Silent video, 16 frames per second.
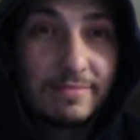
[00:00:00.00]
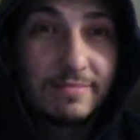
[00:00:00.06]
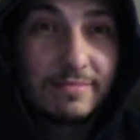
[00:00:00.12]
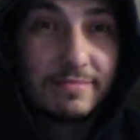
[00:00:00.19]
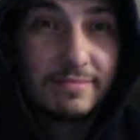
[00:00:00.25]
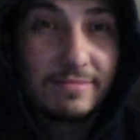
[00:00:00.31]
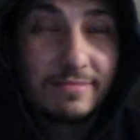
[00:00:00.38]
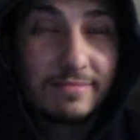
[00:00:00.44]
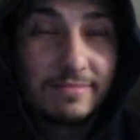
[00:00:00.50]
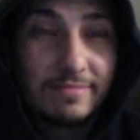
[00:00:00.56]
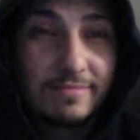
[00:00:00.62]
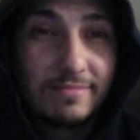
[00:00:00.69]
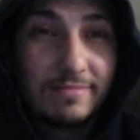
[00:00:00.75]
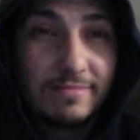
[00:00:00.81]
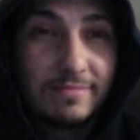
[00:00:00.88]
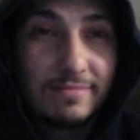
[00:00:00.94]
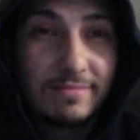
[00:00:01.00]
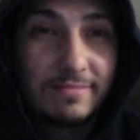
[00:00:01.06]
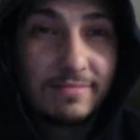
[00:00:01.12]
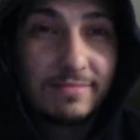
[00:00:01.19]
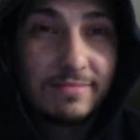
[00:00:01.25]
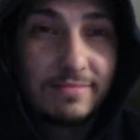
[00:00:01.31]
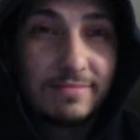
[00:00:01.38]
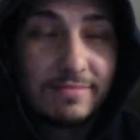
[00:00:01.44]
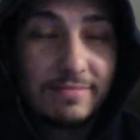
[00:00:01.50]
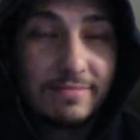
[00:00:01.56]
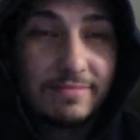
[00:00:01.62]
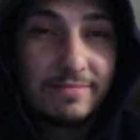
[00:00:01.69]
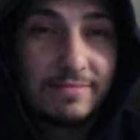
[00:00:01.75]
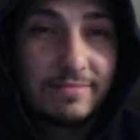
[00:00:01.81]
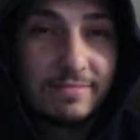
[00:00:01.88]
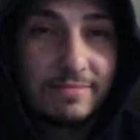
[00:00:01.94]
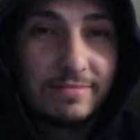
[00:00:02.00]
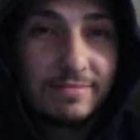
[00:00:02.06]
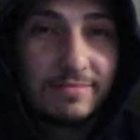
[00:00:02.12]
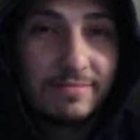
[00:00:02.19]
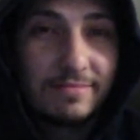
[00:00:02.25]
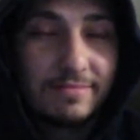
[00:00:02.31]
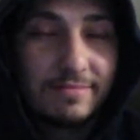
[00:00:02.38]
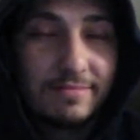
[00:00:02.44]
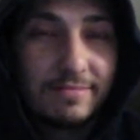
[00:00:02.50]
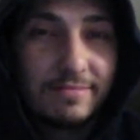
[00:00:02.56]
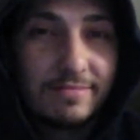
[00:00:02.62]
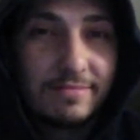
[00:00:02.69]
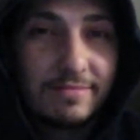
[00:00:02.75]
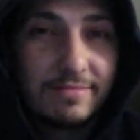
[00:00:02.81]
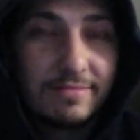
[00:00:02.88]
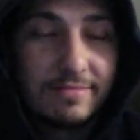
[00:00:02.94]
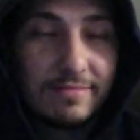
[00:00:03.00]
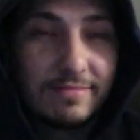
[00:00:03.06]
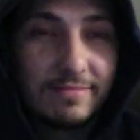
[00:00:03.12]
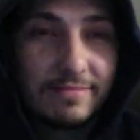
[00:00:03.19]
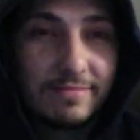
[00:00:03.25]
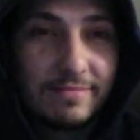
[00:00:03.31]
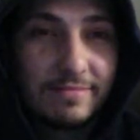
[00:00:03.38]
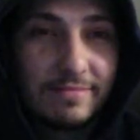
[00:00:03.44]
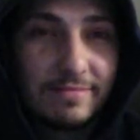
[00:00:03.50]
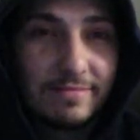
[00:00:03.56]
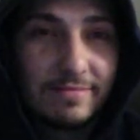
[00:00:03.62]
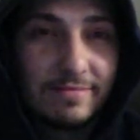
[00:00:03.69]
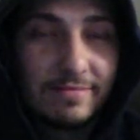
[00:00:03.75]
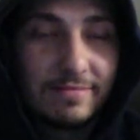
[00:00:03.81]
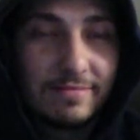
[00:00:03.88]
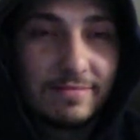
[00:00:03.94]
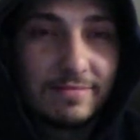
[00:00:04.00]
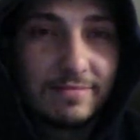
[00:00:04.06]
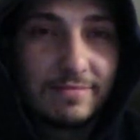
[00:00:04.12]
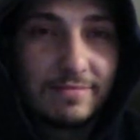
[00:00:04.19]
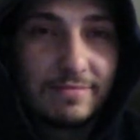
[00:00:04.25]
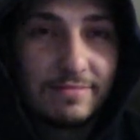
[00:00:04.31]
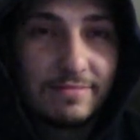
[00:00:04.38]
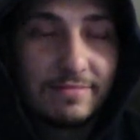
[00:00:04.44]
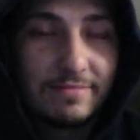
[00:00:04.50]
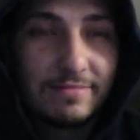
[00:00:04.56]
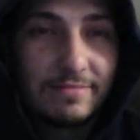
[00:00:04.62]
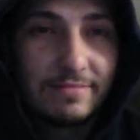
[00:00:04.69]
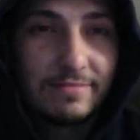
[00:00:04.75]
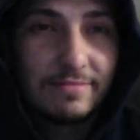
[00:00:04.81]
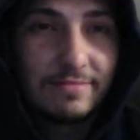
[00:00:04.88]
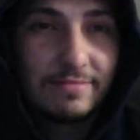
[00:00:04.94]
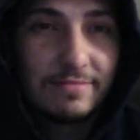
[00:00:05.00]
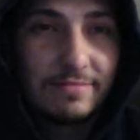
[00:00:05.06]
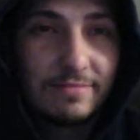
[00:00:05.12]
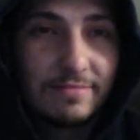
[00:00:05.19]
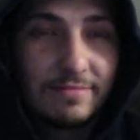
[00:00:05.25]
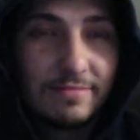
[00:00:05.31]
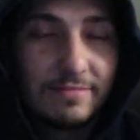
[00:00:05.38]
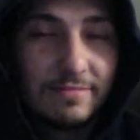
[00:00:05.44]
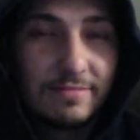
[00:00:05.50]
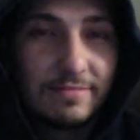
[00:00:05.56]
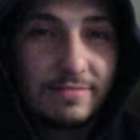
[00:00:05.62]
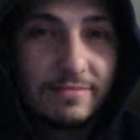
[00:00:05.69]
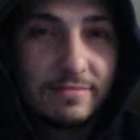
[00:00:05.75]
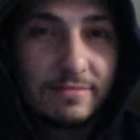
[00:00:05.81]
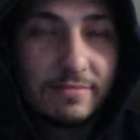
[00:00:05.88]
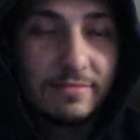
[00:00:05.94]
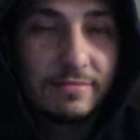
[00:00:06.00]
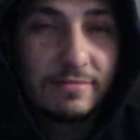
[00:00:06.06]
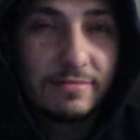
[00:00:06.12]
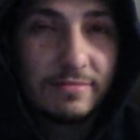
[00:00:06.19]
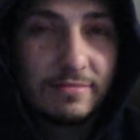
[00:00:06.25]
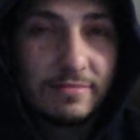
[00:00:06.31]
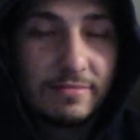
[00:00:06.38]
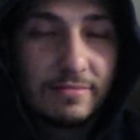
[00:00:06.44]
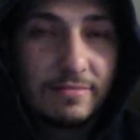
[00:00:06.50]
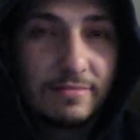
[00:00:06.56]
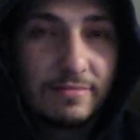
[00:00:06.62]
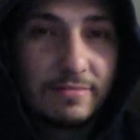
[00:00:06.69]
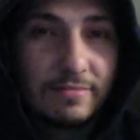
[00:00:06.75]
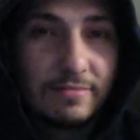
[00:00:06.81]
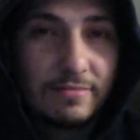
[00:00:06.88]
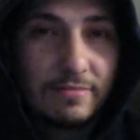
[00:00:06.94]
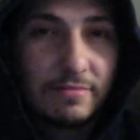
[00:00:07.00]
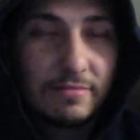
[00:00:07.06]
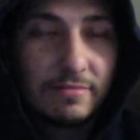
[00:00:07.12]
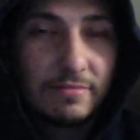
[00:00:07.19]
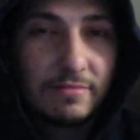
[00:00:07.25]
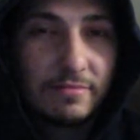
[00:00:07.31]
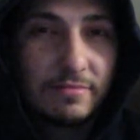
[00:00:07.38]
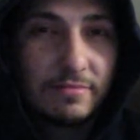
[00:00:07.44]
No words are spoken by the person on screen.